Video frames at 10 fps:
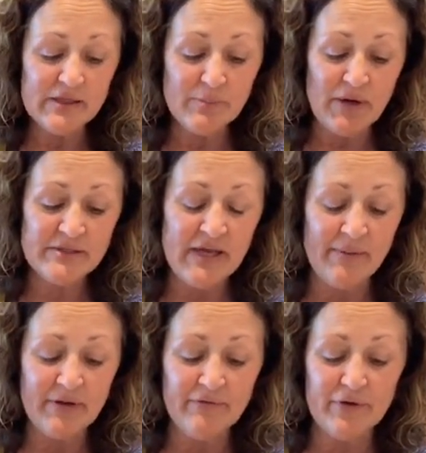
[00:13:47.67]

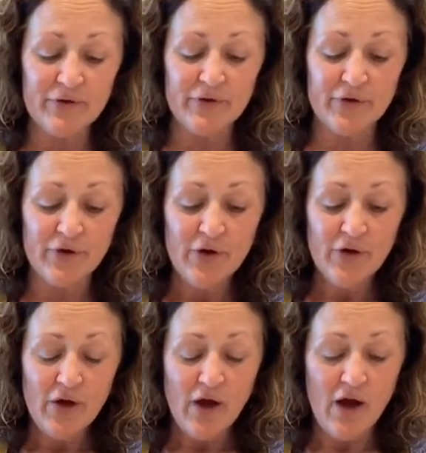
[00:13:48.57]
balsamic vinegar
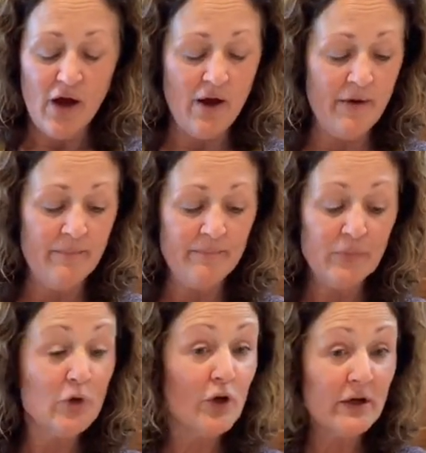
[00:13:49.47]

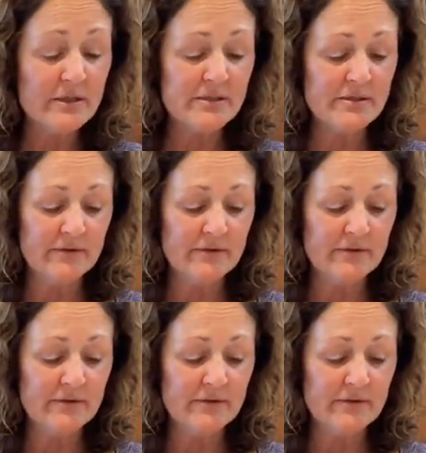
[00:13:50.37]
cooks,